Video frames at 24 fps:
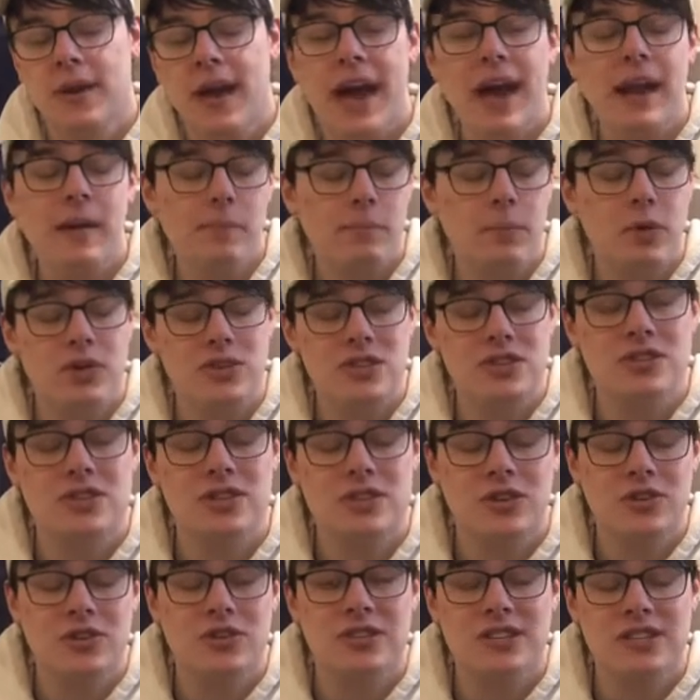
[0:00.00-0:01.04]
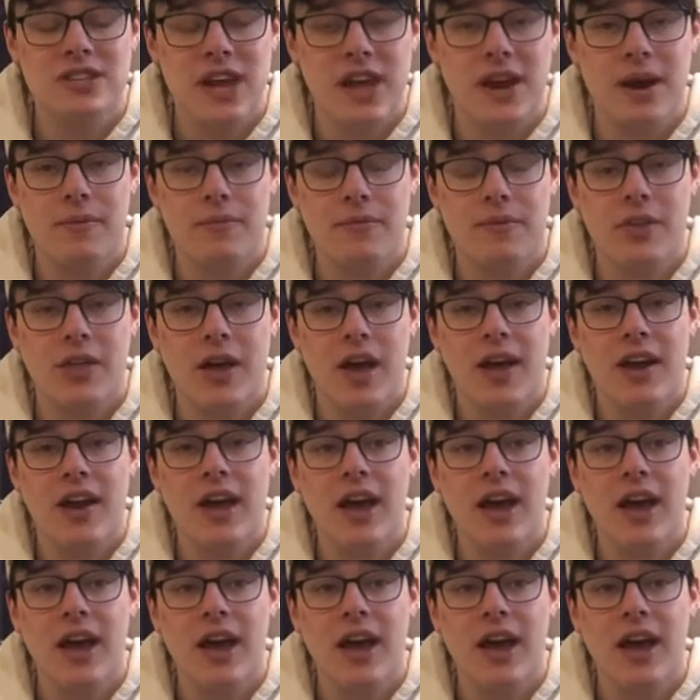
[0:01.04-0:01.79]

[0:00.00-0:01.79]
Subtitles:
Adam Brooks is a good setup for that.